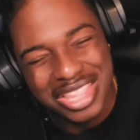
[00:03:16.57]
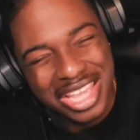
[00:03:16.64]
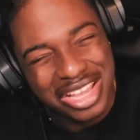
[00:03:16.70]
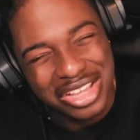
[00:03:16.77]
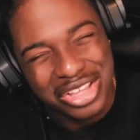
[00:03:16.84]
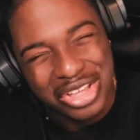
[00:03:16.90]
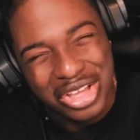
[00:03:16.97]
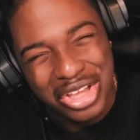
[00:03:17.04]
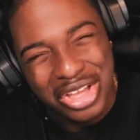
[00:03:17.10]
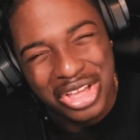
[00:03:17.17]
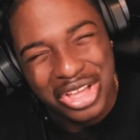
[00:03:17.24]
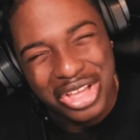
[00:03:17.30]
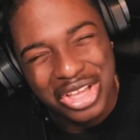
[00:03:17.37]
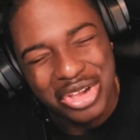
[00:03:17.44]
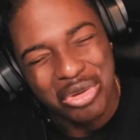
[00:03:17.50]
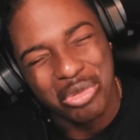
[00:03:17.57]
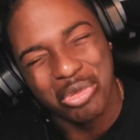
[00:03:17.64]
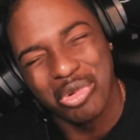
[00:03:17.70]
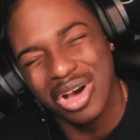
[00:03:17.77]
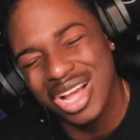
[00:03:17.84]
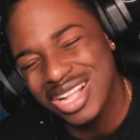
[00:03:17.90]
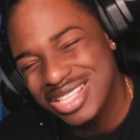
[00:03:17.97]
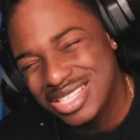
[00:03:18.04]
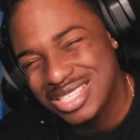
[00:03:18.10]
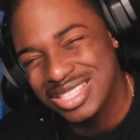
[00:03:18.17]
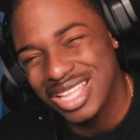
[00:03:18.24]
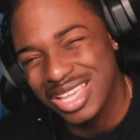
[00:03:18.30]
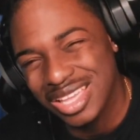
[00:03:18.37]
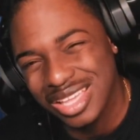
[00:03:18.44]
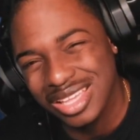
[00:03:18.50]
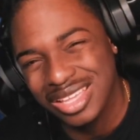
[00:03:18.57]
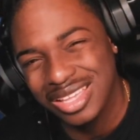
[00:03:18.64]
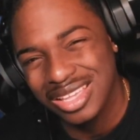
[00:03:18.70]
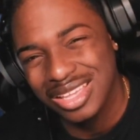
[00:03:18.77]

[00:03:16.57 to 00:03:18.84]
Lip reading: Nigga, what, nigga?